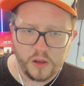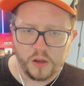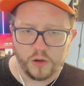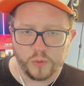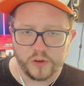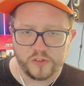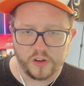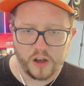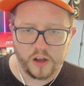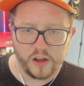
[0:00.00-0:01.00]
which
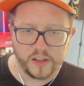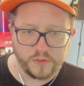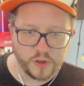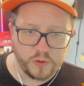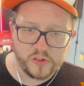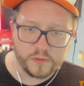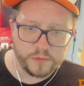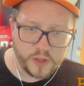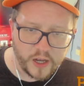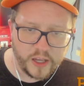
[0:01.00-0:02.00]
gives a creature
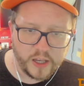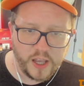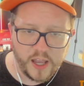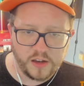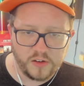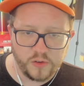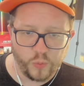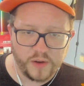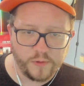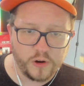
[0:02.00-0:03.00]
flying, and
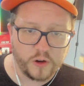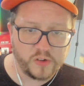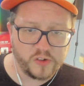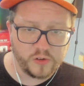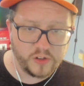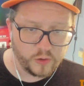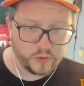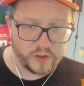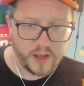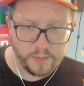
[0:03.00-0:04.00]
whenever a creature deals
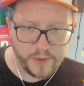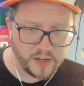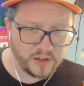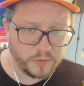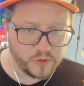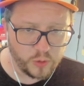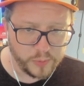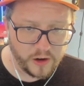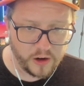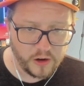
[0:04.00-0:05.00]
combat damage to a
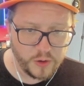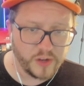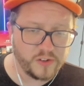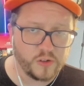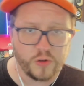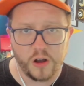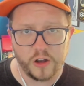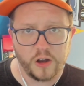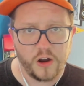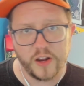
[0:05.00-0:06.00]
player, you get to draw a
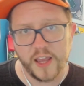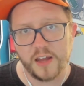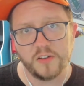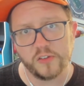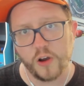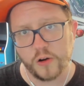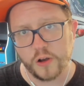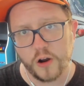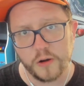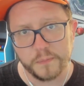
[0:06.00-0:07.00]
card and discard a card.